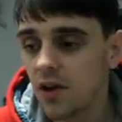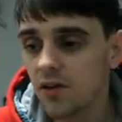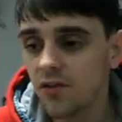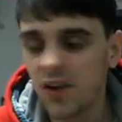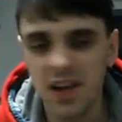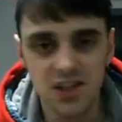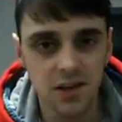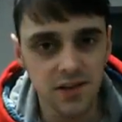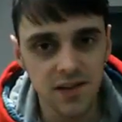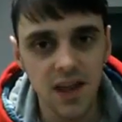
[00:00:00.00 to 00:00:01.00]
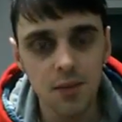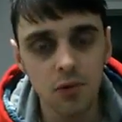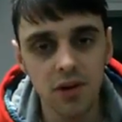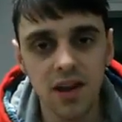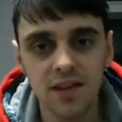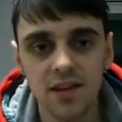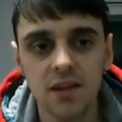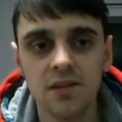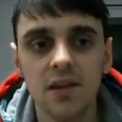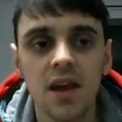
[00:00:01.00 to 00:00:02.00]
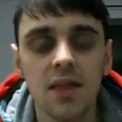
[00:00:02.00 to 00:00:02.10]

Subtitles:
financially stable in that sense,